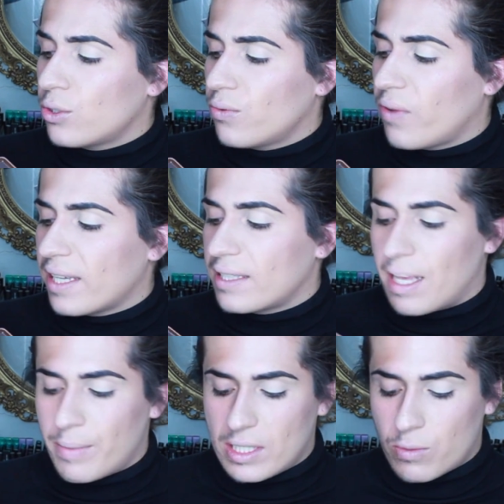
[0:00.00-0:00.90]
Too Faced
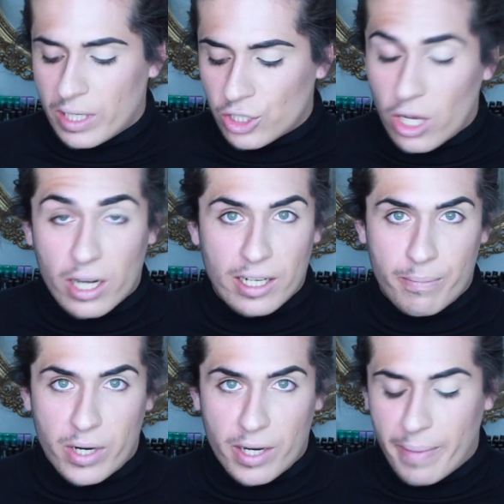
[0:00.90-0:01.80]
Semi-Sweet
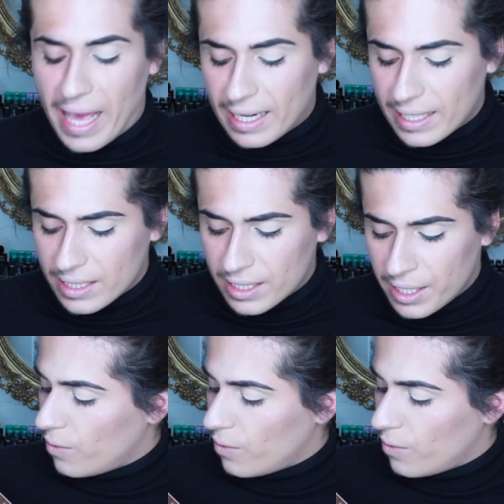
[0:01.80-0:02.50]
Chocolate Bar Palette.